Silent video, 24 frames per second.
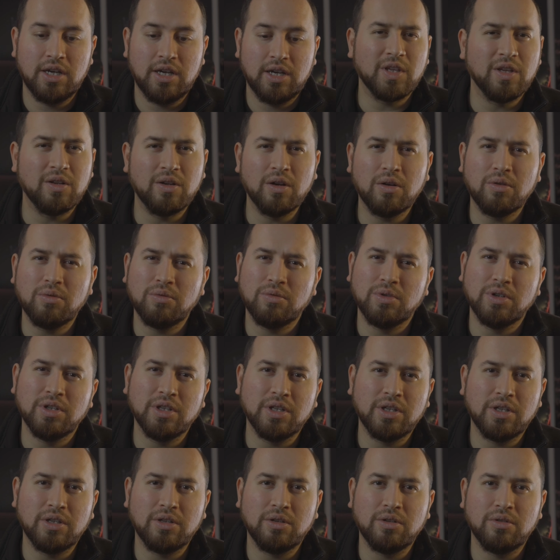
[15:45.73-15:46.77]
You don't
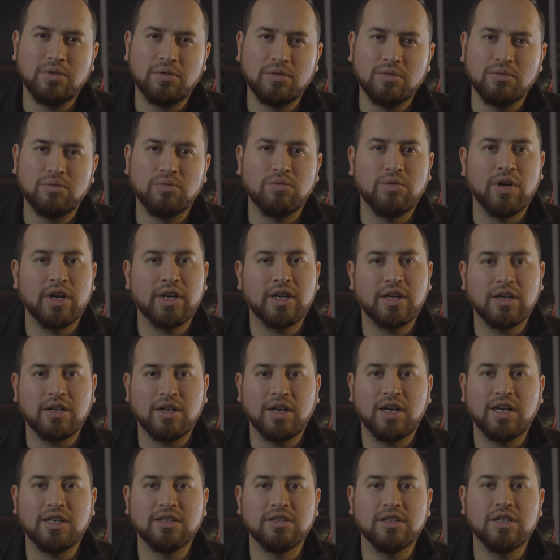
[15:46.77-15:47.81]
really
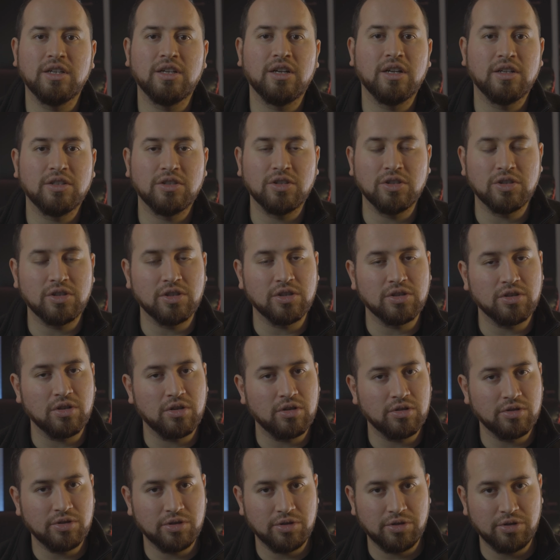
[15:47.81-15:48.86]
recognize it, just as
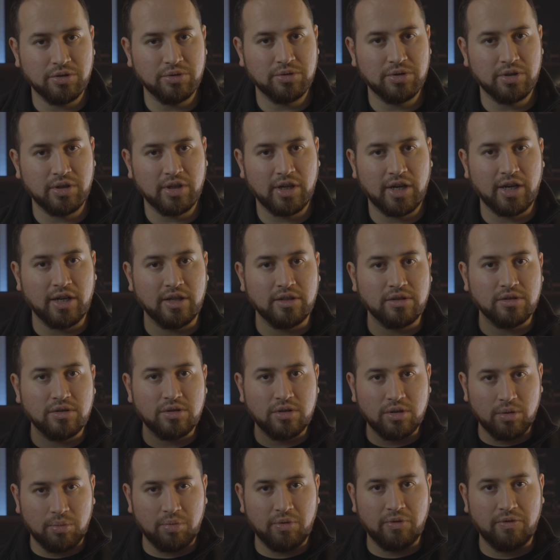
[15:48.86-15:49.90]
long as you're using that
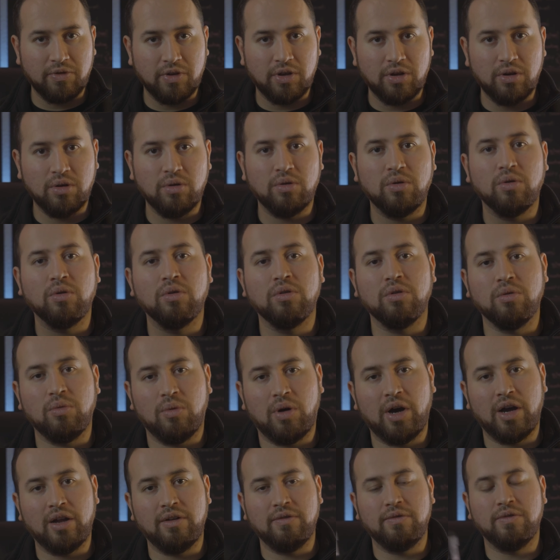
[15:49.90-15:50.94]
super view or the
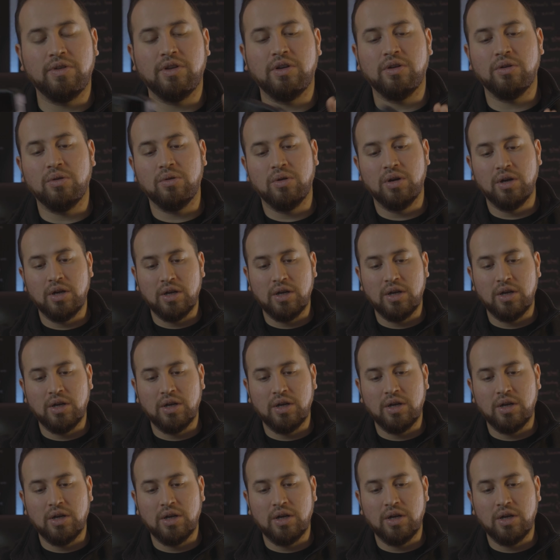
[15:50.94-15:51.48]
wide view.